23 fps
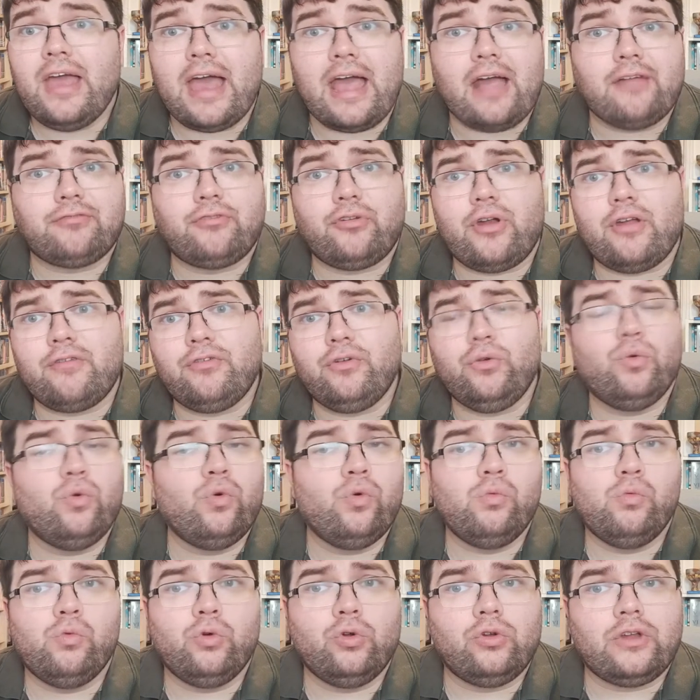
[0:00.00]
after
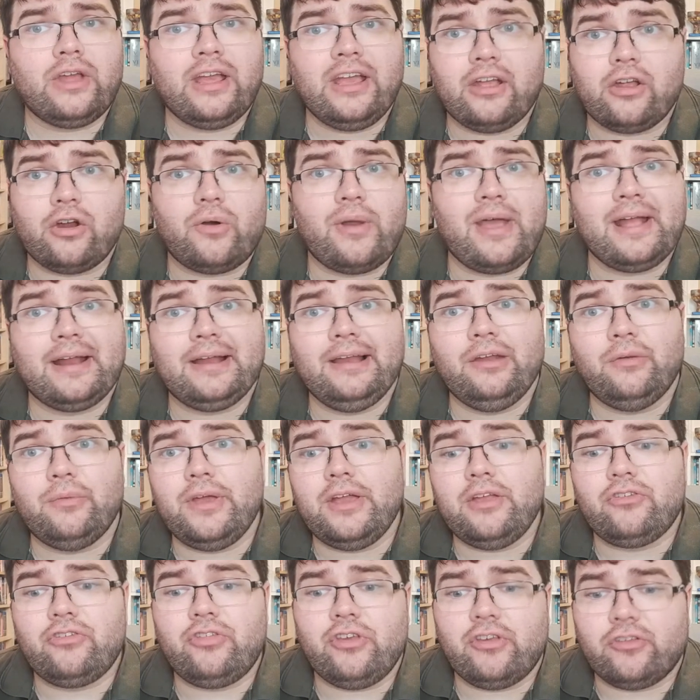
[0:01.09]
everyone would incorrectly
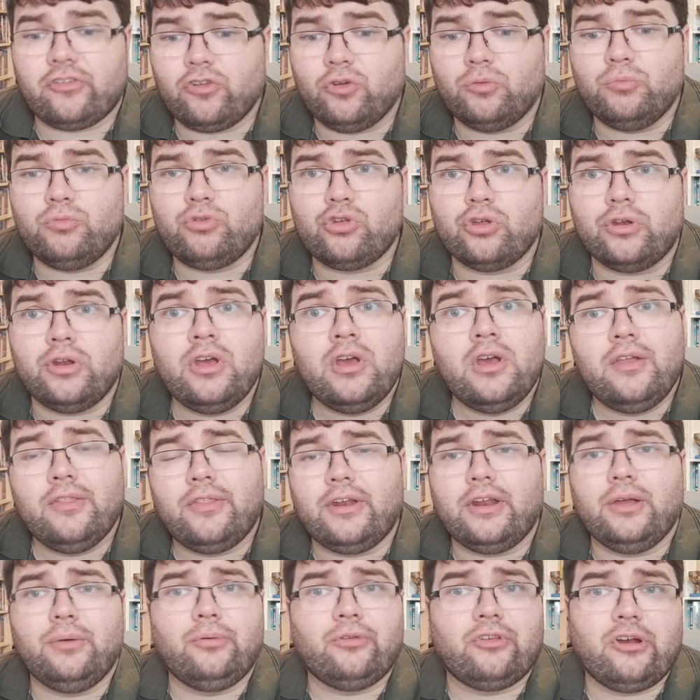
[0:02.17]
reach the assumption that
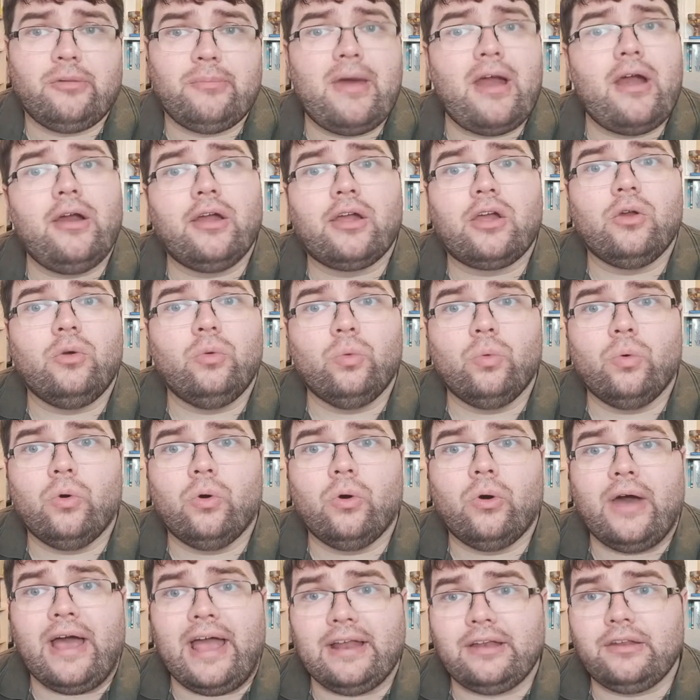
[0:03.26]
it was an American
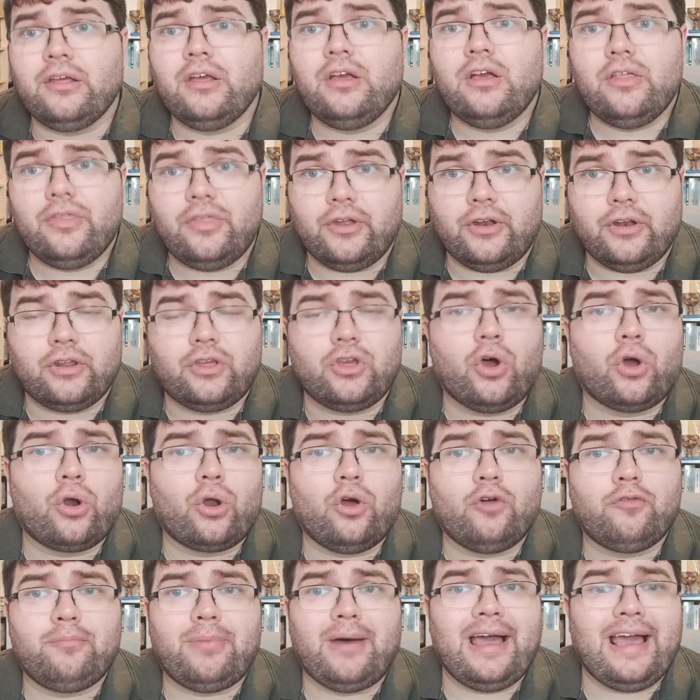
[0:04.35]
warhead that had gone
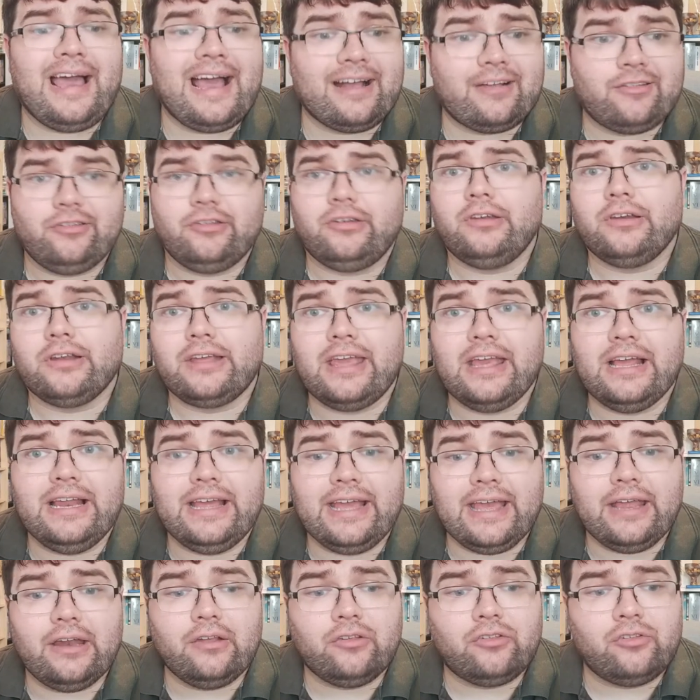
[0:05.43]
off by accident,
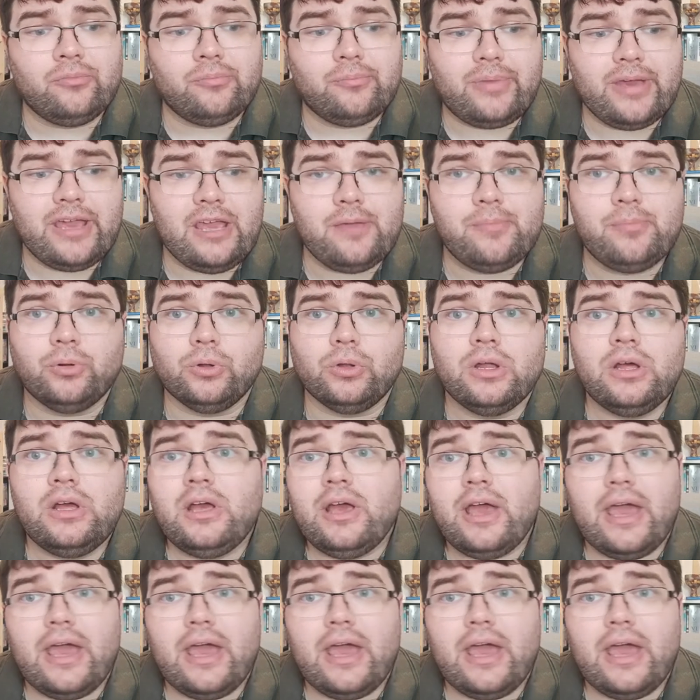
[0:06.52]
killing innocent people.